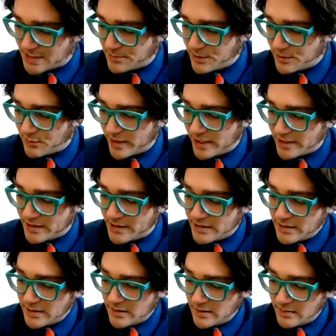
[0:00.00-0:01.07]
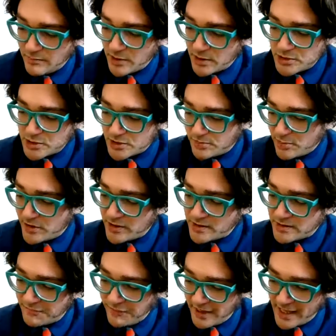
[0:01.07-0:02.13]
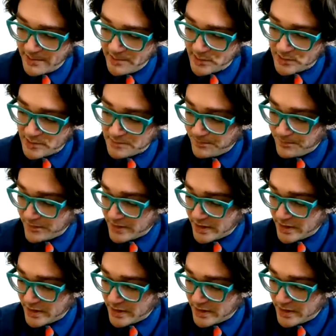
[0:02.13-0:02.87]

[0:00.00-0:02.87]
going to be great. Marginal product of capital